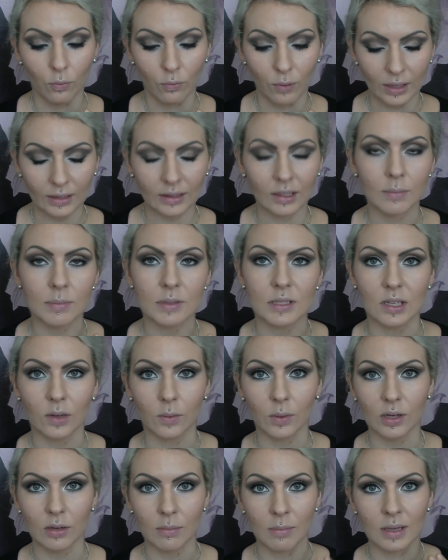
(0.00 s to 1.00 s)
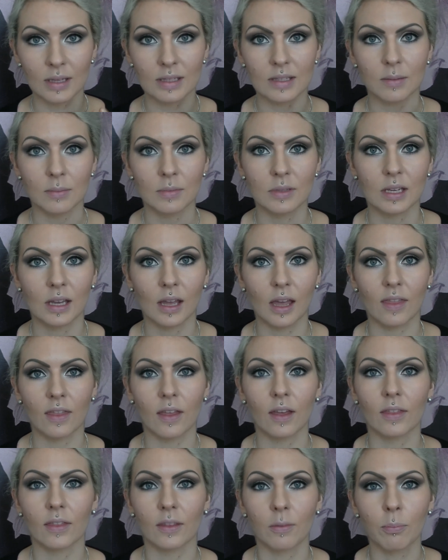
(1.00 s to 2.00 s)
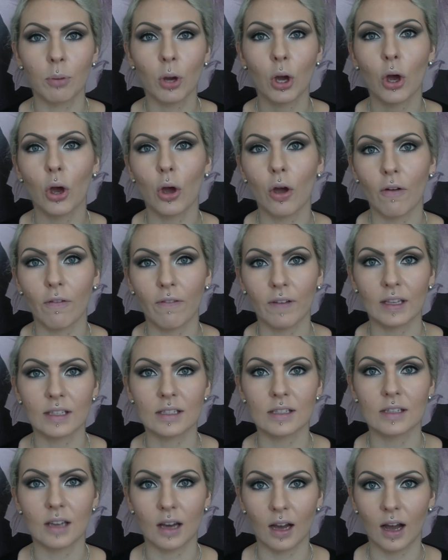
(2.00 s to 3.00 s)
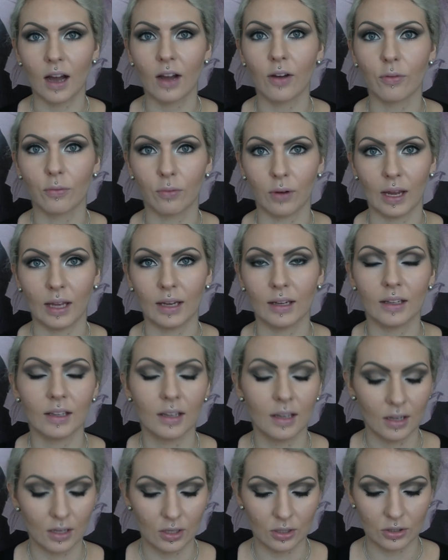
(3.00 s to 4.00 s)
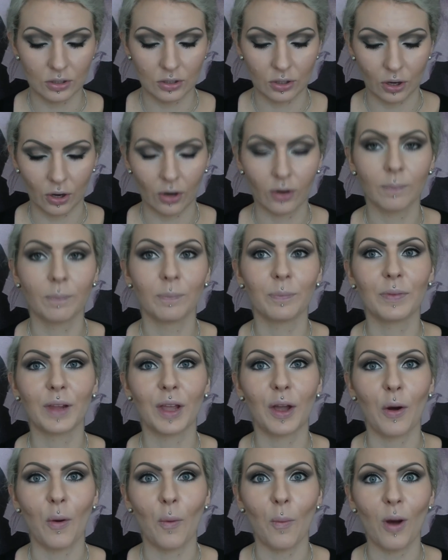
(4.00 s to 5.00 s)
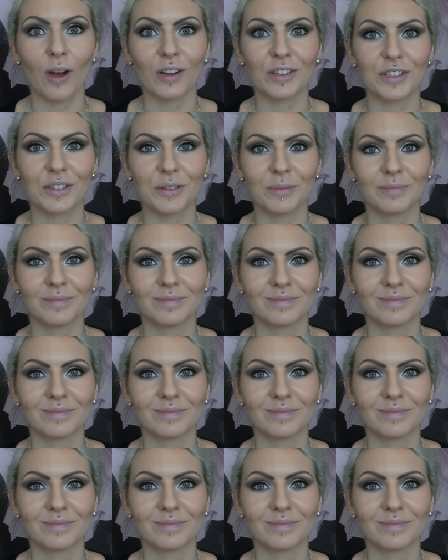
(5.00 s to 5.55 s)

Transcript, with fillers: red lipstick, when you mix them together, the perfect dark red. So, watch.